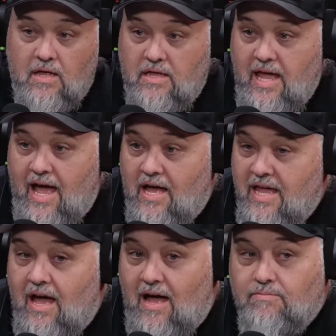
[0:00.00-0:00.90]
Yeah,
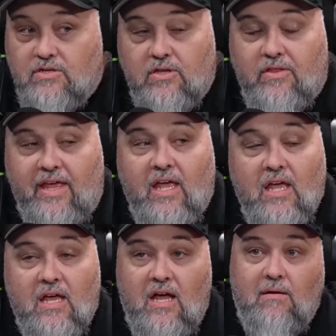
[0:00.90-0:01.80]
absolutely.
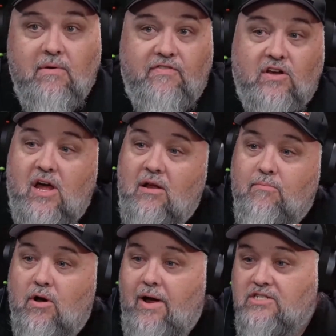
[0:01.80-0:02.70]
If you're not a
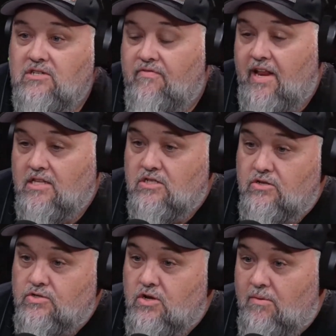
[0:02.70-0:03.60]
Bert Kreischer fan, it's a
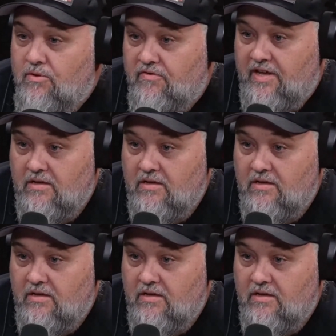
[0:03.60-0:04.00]
2-star movie.